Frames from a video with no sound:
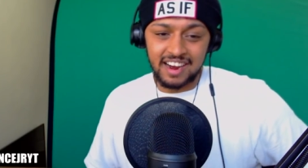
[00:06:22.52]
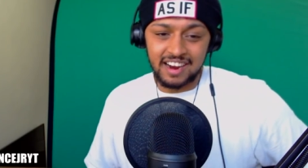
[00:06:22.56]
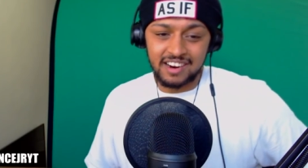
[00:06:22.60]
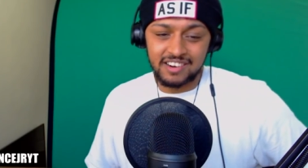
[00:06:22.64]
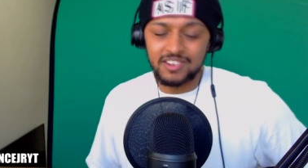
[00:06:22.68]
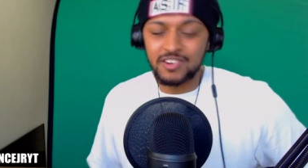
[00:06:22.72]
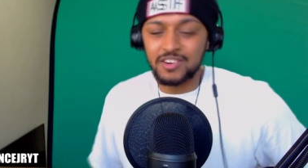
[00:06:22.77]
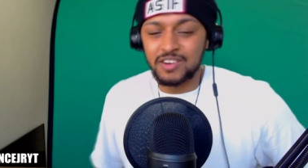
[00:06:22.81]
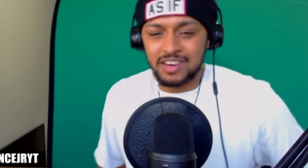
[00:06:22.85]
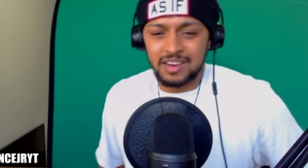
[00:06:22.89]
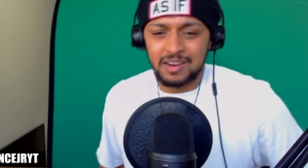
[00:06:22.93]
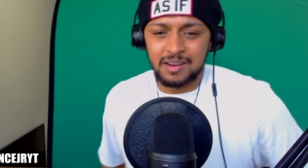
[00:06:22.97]
I
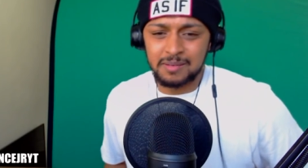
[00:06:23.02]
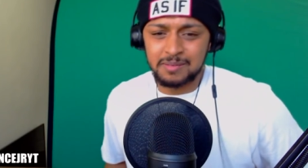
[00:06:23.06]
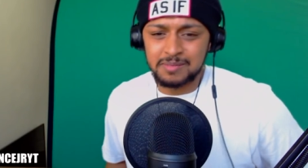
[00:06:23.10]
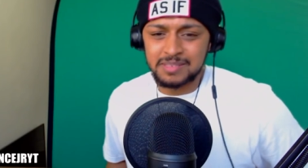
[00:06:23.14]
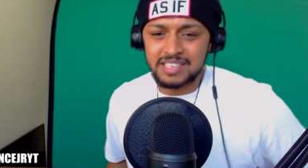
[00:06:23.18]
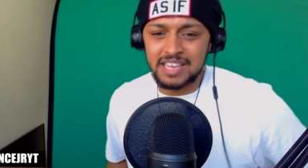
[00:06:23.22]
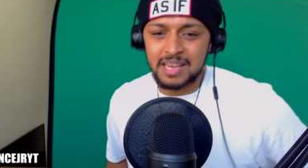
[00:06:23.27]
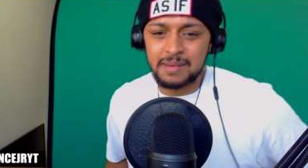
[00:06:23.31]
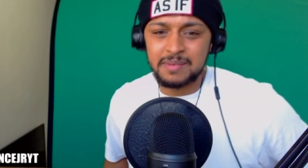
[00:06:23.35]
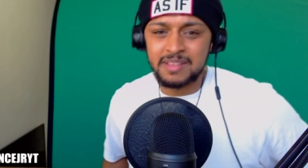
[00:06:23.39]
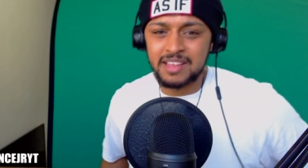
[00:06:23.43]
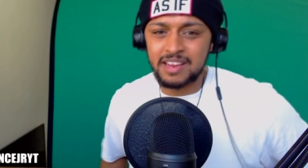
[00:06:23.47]
don't know. I'm
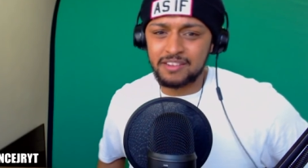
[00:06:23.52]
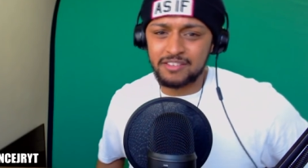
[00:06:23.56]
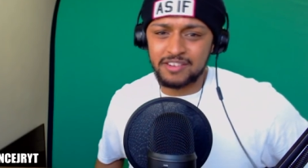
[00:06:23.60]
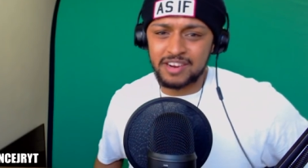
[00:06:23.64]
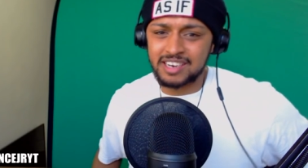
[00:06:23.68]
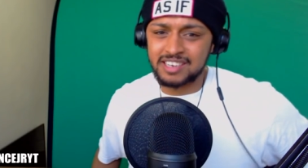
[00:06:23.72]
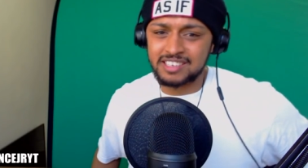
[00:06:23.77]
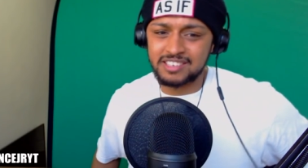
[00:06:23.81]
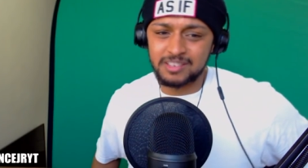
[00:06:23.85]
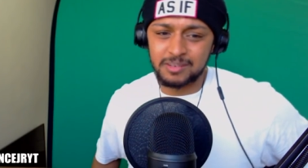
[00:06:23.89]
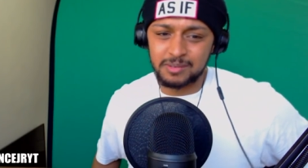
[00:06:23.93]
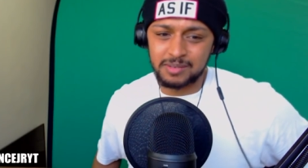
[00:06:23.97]
just happy that I
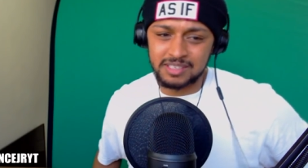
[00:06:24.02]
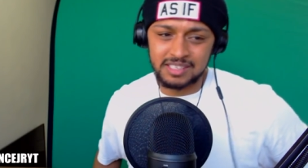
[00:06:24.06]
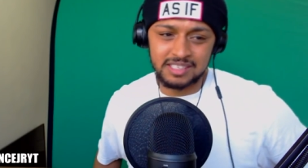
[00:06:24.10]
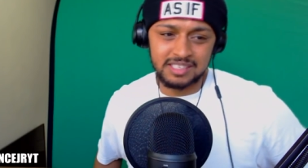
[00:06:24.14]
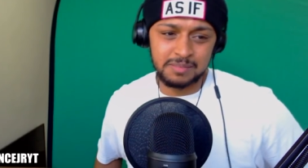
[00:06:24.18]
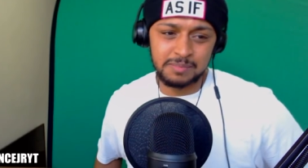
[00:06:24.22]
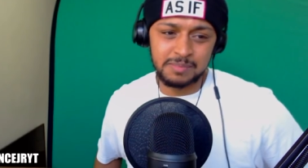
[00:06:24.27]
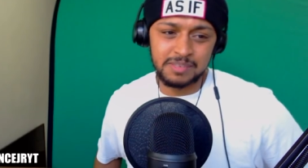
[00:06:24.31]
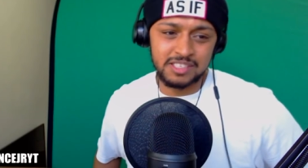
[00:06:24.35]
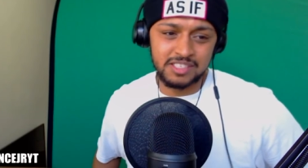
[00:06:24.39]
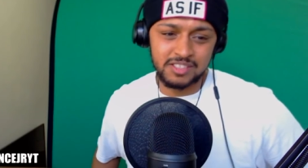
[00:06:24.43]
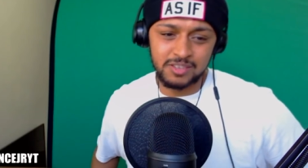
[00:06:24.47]
reacted to them because
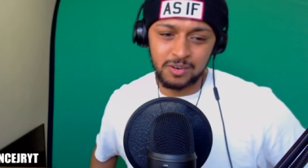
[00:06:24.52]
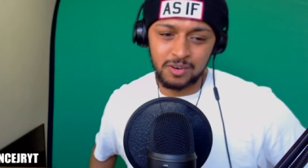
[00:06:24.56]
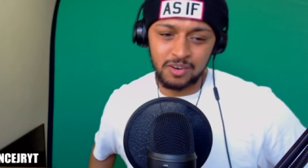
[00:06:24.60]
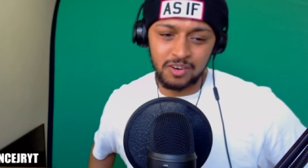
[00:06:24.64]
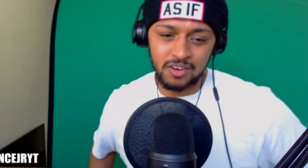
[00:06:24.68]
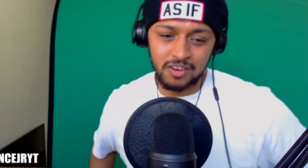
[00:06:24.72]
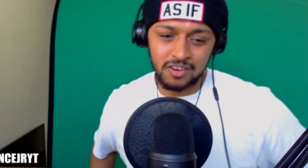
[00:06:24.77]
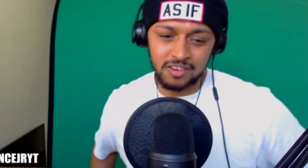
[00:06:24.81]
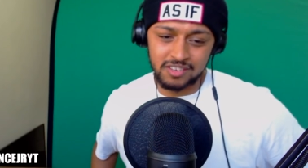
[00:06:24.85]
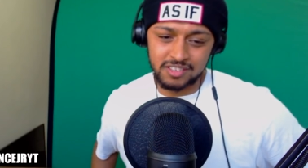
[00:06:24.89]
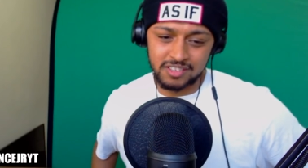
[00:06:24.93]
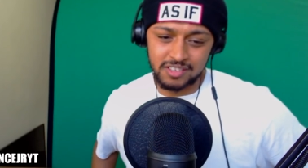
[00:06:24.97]
it's been so
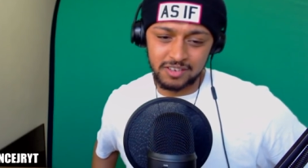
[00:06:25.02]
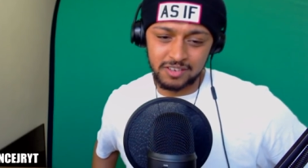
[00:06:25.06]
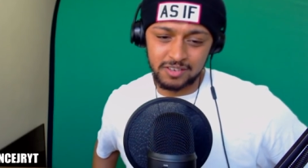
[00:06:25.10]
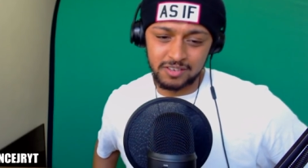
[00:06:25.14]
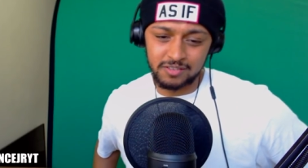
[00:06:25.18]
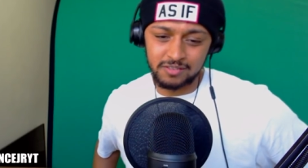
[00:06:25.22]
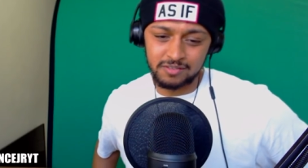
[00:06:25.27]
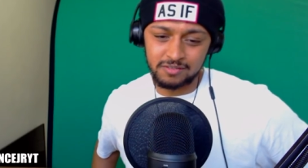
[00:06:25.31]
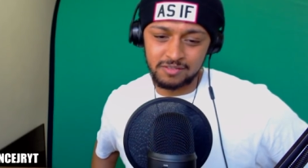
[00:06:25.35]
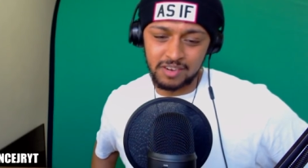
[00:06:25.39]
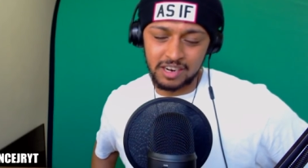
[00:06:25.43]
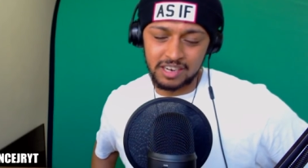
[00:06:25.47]
long.
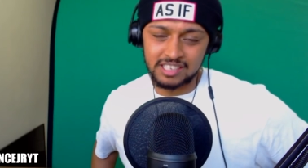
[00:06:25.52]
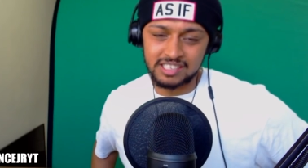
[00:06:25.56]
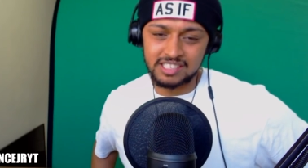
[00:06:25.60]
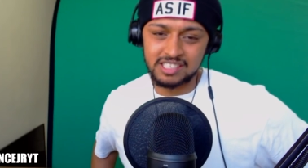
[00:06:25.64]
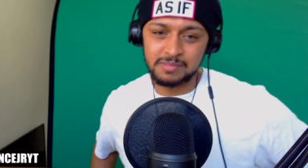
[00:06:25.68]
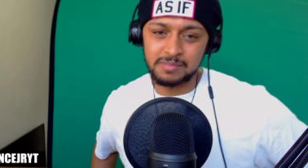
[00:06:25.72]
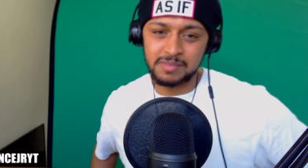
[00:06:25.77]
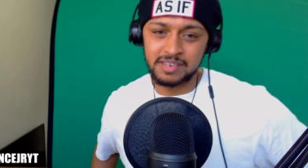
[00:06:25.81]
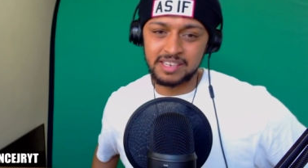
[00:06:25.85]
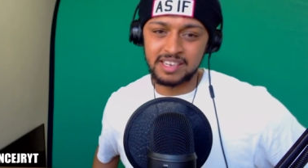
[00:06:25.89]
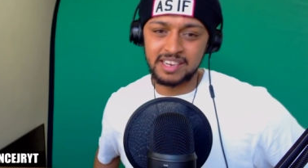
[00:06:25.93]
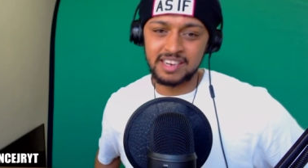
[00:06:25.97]
So reacted
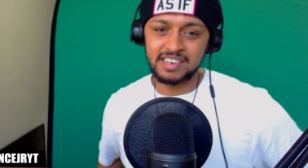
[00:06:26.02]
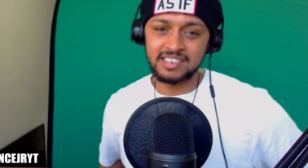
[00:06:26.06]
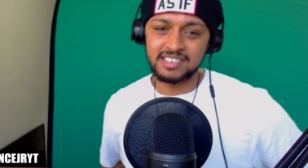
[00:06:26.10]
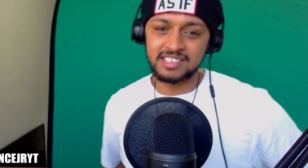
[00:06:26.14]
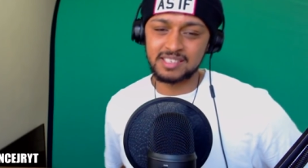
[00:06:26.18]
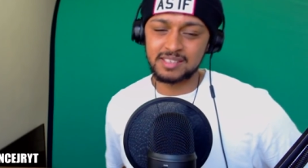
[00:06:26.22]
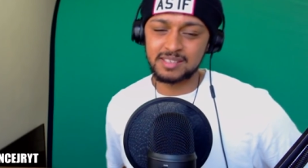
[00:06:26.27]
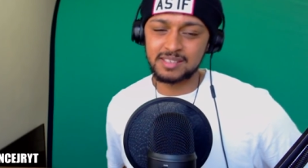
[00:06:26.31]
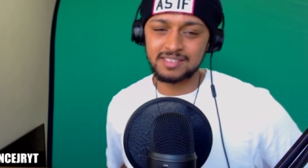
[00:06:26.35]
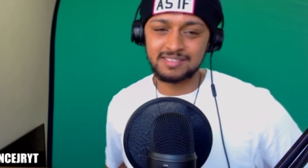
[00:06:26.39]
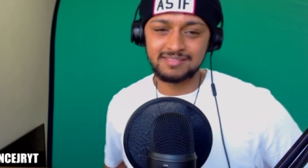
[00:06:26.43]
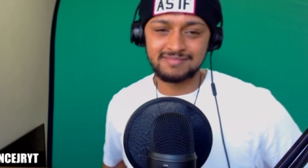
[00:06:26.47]
to them again,
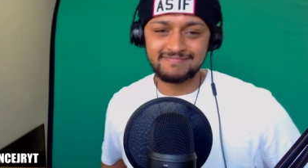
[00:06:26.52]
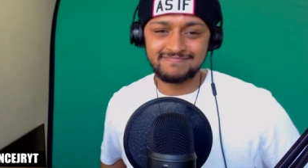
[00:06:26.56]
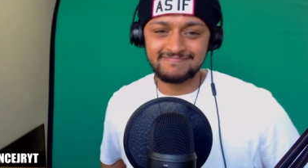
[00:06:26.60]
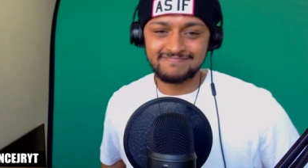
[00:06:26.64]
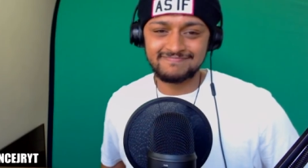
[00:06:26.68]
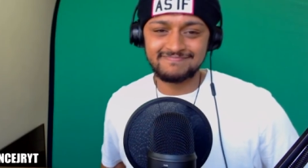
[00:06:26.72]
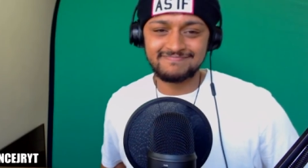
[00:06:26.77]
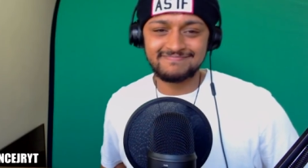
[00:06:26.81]
just